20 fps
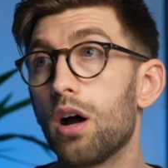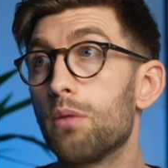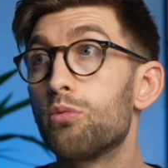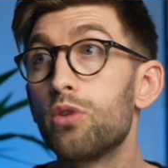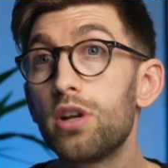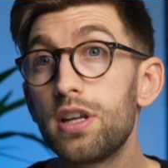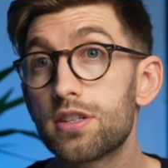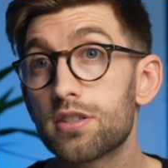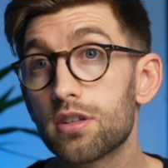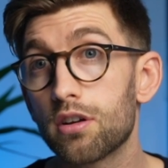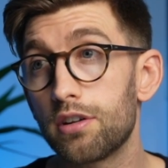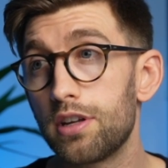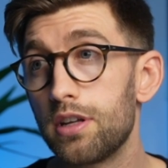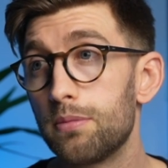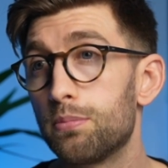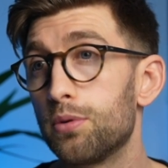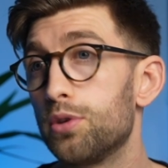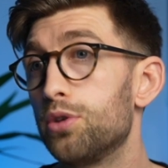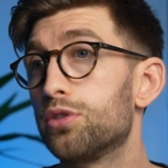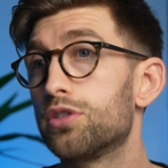I'm really sorry,
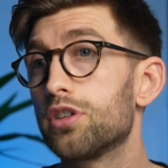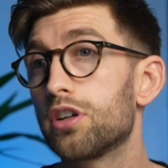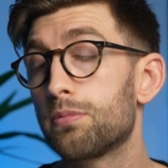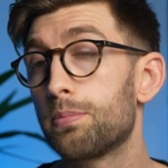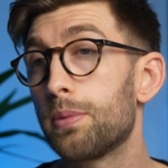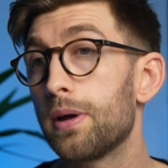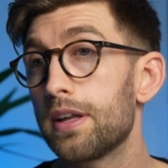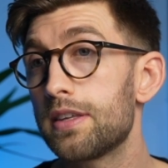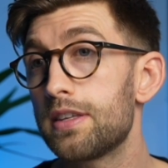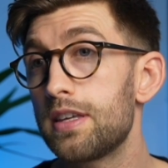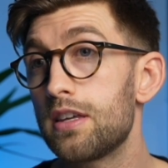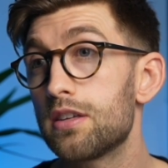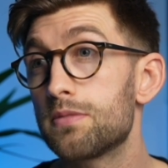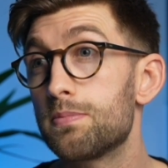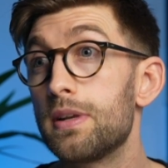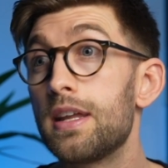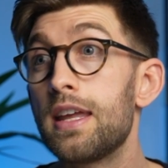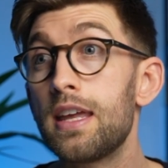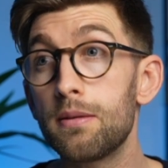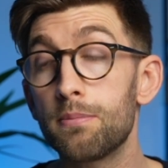but your dog Bertie has
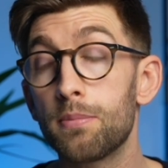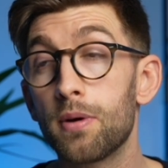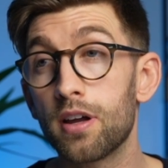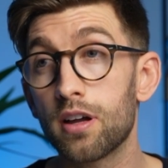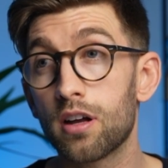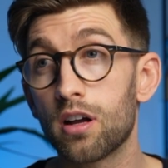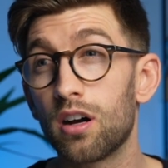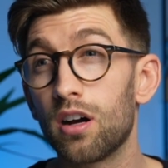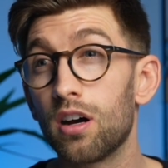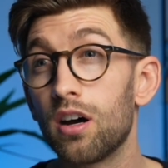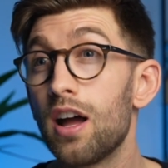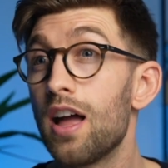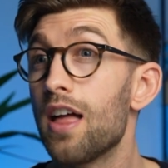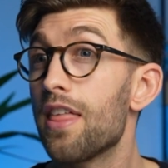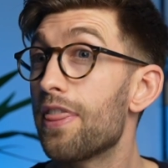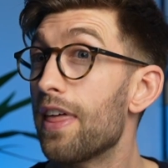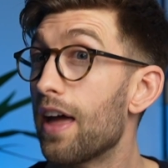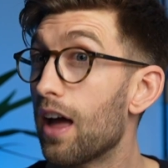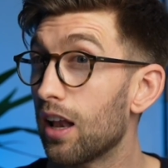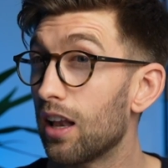been hit by a car.
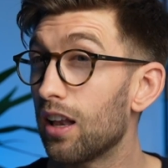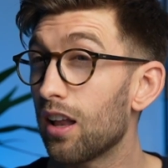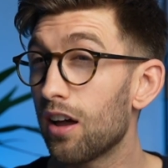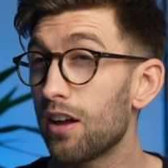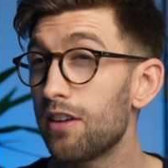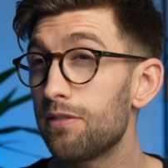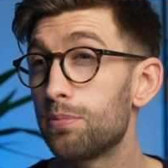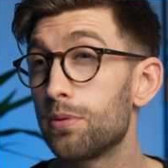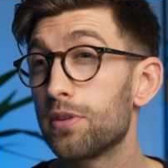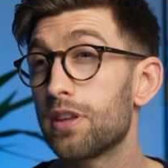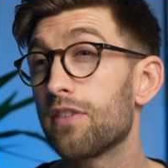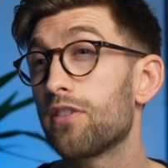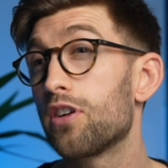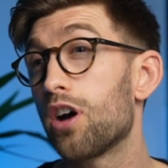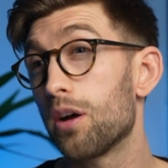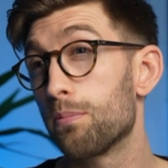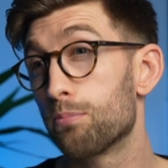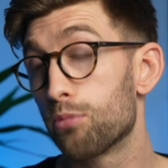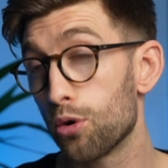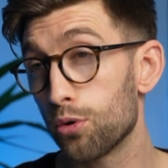They're alive, but they've
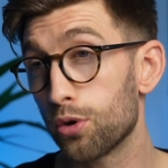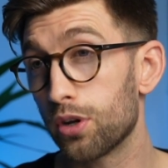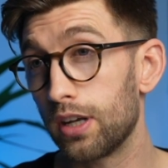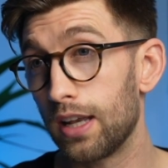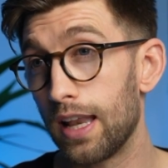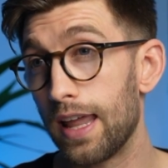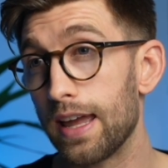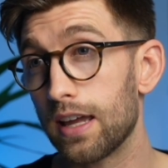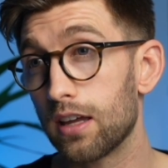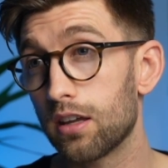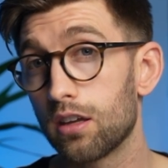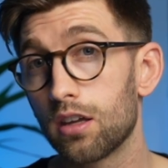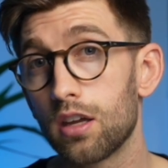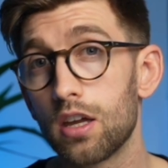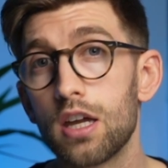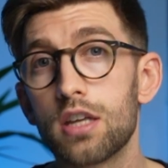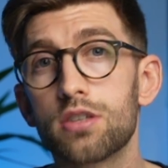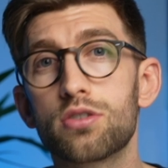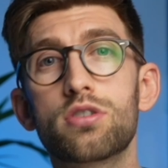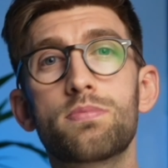got a broken leg.
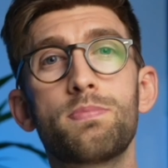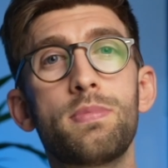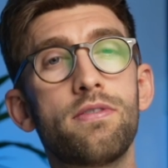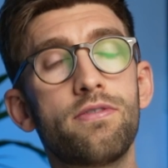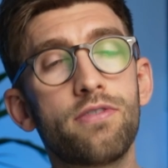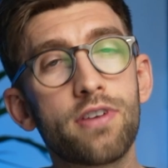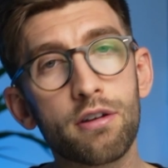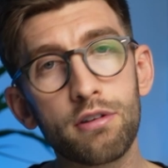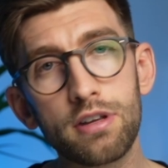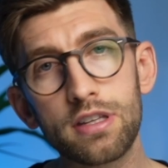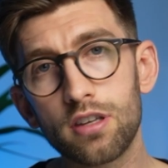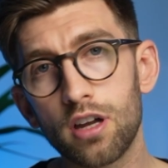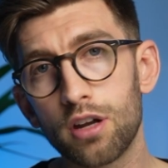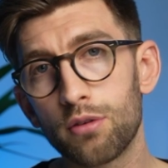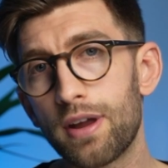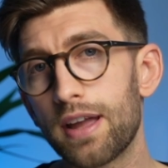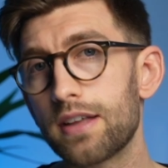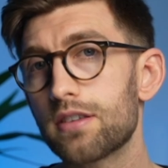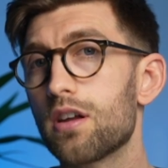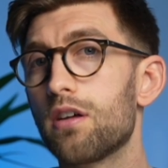Just be very
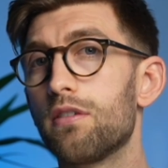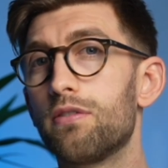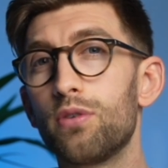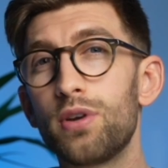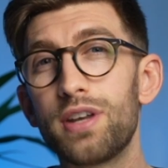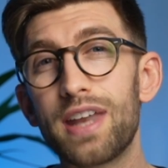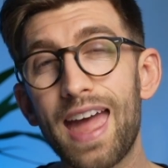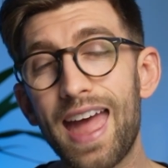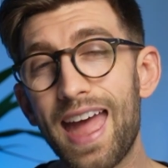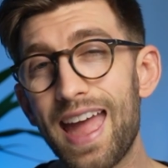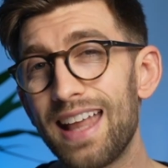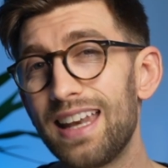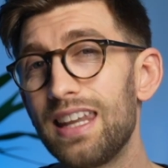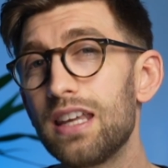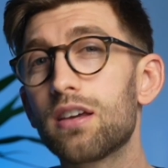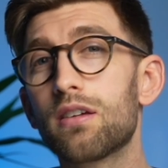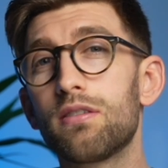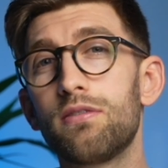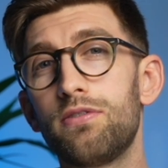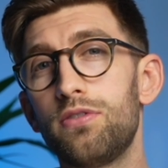direct, avoid any
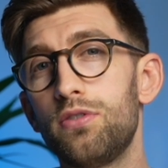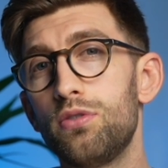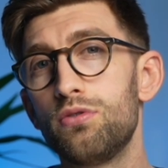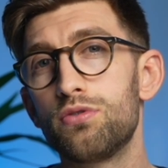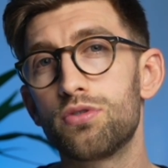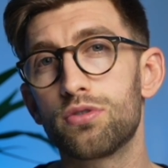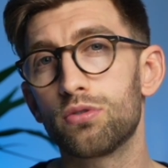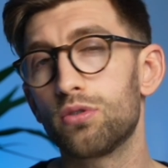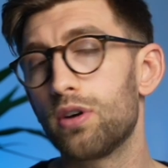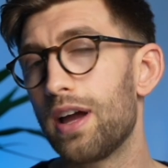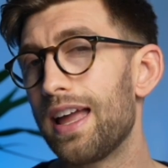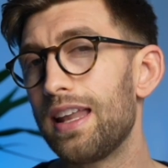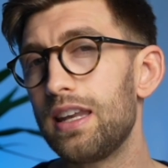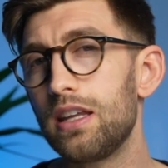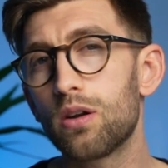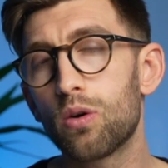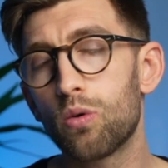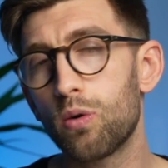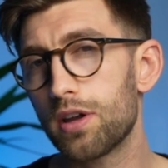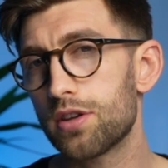confusion or any
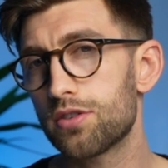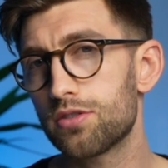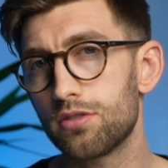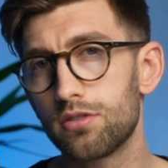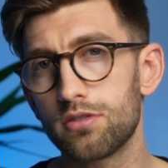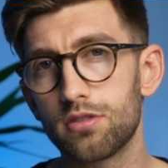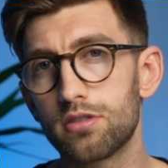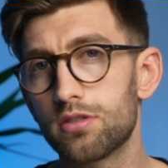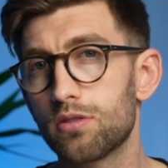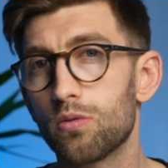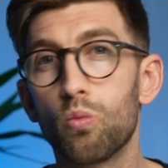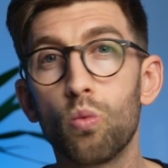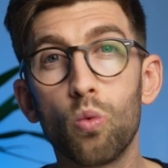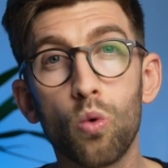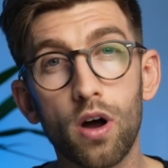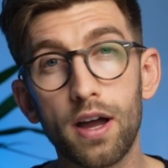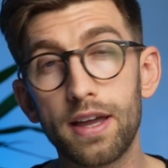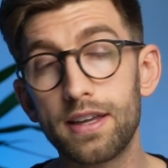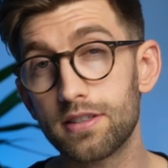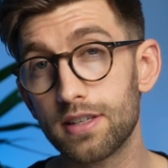questions as to
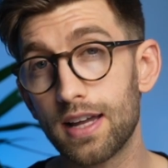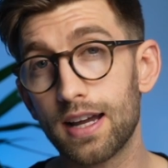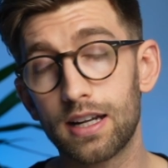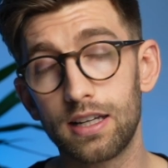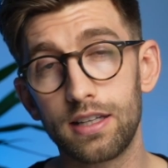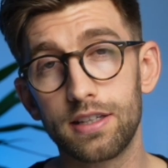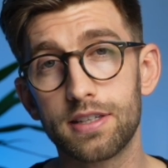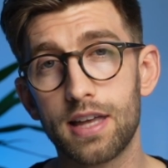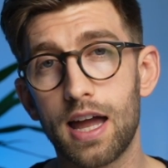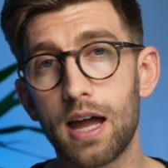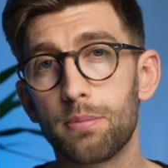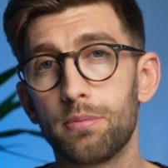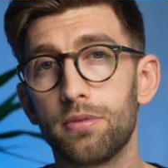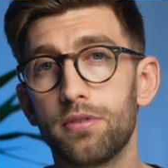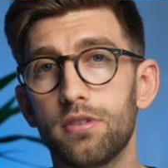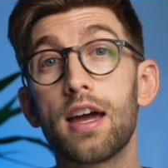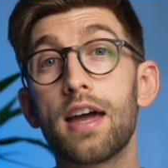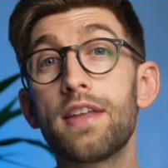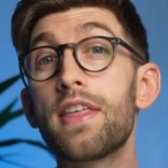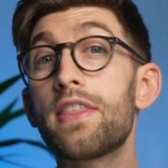what exactly has
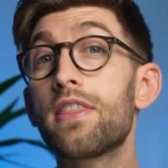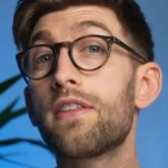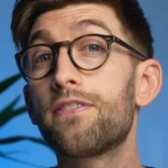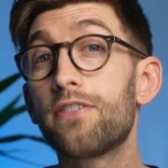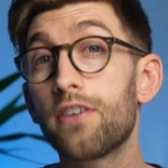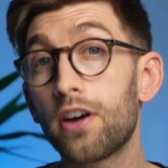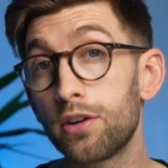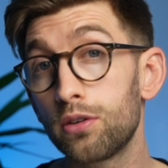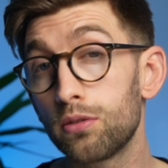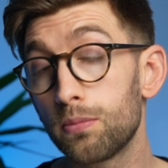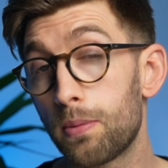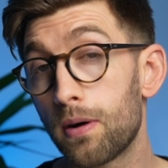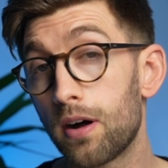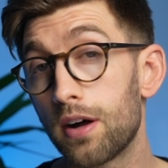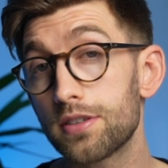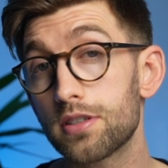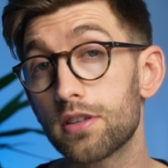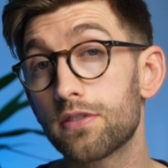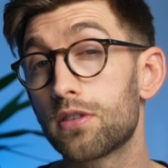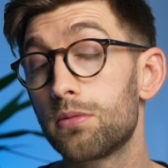happened. And then the final
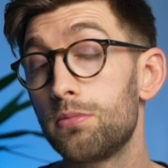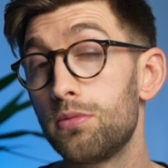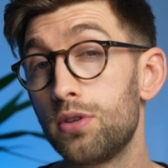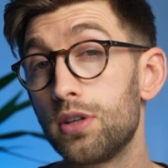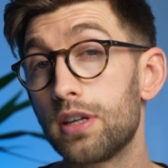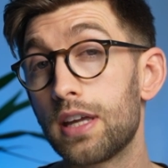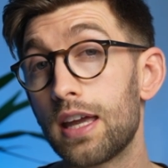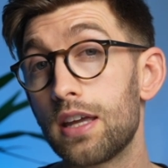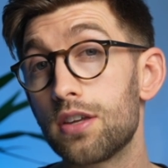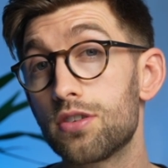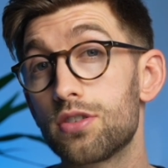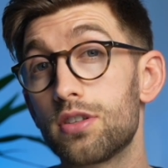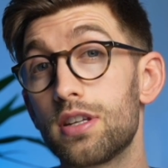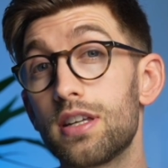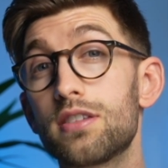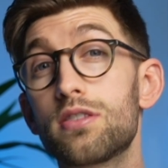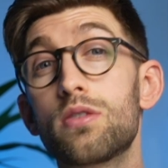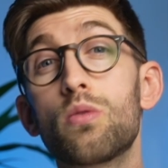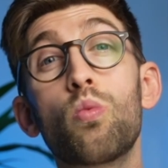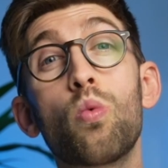part of communication
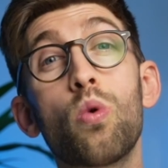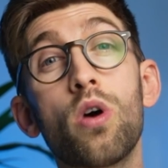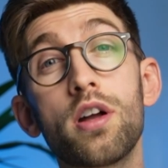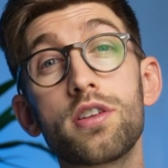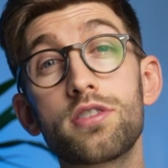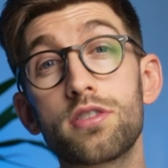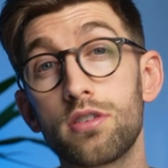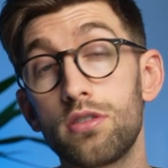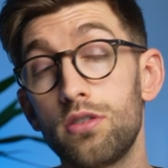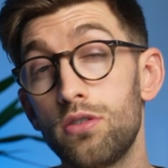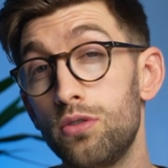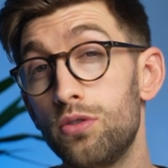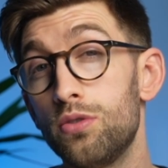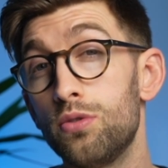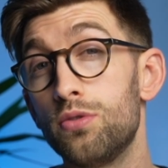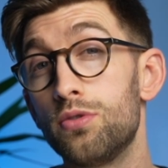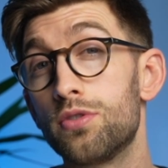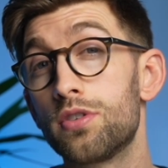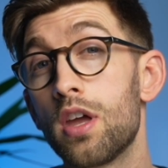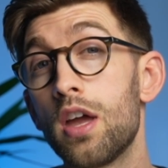is the words that you
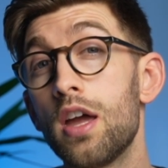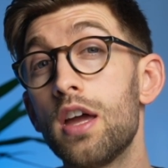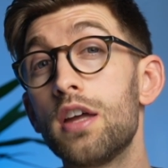use.